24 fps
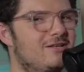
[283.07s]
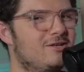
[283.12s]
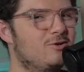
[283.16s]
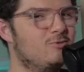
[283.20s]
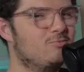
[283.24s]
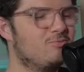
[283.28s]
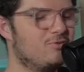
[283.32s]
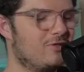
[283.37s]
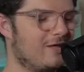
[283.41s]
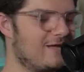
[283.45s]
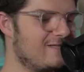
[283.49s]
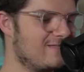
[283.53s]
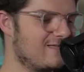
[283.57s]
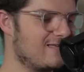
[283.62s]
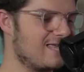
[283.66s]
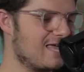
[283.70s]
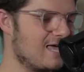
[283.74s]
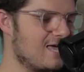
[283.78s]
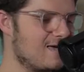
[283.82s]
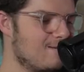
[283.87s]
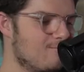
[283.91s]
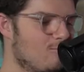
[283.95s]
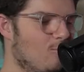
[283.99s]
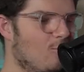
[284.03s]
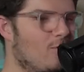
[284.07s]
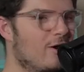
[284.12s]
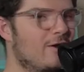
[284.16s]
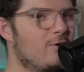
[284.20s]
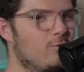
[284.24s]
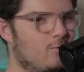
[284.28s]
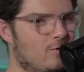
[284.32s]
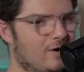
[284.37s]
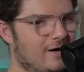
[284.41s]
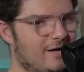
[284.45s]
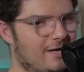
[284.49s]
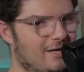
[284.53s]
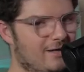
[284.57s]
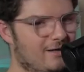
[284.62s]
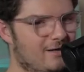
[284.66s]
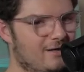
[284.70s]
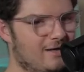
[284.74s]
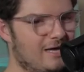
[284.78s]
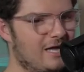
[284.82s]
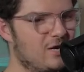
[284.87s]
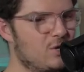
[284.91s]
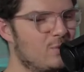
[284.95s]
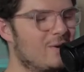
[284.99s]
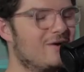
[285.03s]
you play the game one way
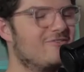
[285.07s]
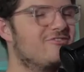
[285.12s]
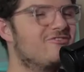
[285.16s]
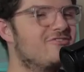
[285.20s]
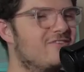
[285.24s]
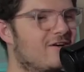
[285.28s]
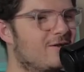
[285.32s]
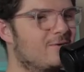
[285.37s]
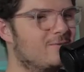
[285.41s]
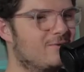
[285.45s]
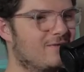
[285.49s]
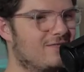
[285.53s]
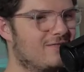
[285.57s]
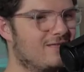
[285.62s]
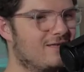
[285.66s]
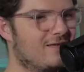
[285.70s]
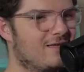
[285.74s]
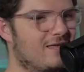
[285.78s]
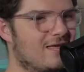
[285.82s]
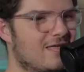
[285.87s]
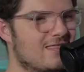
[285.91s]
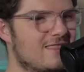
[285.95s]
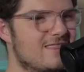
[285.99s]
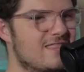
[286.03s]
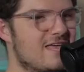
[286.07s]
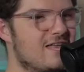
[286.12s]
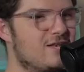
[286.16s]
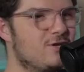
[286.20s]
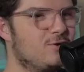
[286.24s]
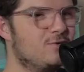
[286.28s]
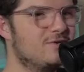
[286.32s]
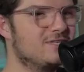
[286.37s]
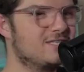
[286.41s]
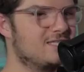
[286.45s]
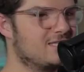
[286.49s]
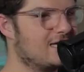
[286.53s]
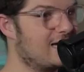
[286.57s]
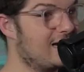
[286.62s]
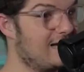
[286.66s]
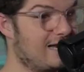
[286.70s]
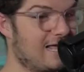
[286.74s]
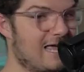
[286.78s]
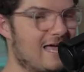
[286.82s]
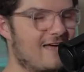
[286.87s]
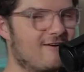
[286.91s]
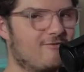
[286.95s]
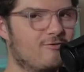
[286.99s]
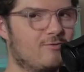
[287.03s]
and you have fun with it, and then you decide
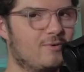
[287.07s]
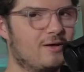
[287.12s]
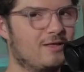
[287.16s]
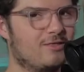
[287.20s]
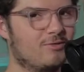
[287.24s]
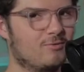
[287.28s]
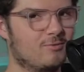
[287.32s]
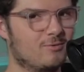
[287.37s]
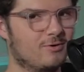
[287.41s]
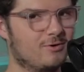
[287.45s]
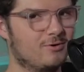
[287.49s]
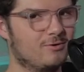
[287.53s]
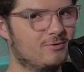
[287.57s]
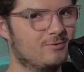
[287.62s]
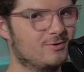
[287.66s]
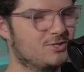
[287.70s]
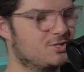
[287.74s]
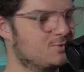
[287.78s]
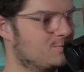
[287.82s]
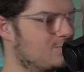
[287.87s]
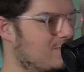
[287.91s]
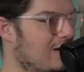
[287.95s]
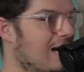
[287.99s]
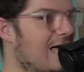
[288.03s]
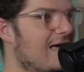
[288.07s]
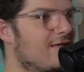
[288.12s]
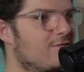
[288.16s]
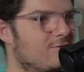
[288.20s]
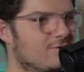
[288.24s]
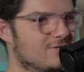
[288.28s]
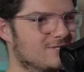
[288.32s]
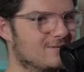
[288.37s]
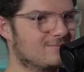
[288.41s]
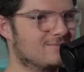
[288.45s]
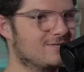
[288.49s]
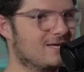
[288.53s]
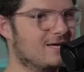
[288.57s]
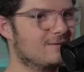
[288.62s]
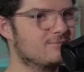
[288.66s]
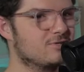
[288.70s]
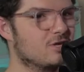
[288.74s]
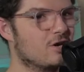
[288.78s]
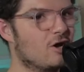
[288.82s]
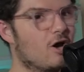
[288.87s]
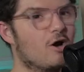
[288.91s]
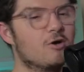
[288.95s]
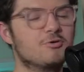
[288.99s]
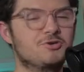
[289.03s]
halfway through, which is what I do sometimes.
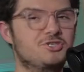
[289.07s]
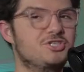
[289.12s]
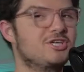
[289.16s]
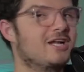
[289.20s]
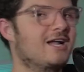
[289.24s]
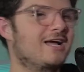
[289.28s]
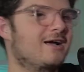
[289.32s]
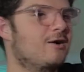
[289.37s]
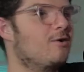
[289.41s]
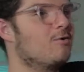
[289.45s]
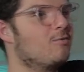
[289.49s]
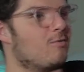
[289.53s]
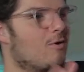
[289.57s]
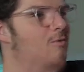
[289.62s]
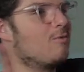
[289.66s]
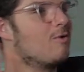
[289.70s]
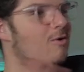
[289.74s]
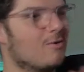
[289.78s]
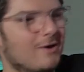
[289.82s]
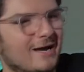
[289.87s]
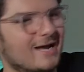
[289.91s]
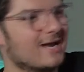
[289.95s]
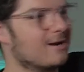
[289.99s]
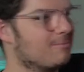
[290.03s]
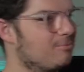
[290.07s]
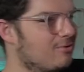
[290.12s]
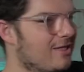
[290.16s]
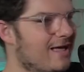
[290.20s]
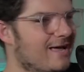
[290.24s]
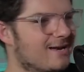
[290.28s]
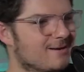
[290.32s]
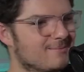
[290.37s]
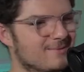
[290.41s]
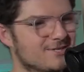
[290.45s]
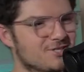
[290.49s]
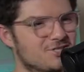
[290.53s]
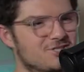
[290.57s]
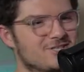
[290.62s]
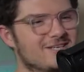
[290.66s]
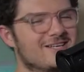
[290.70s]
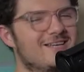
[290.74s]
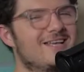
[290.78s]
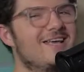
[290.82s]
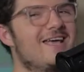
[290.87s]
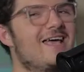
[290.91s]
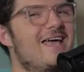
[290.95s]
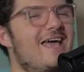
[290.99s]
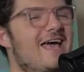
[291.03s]
Oh shit! I go whoa whoa! I got a platinum this yeah, shit,
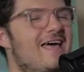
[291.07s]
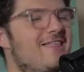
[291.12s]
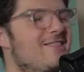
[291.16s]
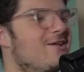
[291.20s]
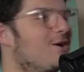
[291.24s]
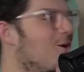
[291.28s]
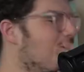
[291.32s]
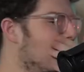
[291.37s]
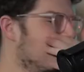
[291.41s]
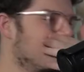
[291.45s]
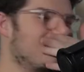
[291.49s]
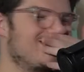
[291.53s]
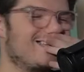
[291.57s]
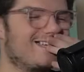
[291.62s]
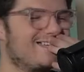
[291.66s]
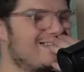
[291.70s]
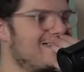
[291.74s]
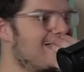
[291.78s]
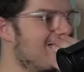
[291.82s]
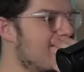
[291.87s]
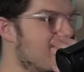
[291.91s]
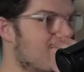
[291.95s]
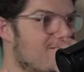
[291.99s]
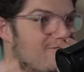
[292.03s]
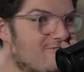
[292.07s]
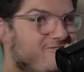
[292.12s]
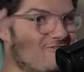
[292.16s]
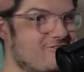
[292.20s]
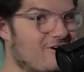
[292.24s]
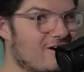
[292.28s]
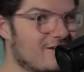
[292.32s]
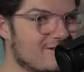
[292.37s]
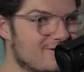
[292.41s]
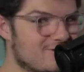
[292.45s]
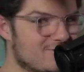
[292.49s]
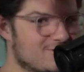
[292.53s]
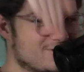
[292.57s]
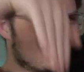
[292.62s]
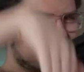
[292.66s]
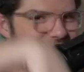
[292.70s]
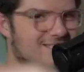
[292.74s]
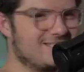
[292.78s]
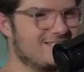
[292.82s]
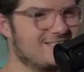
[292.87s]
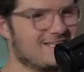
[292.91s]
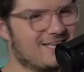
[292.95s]
yeah, yeah. and then all of a sudden the fun just is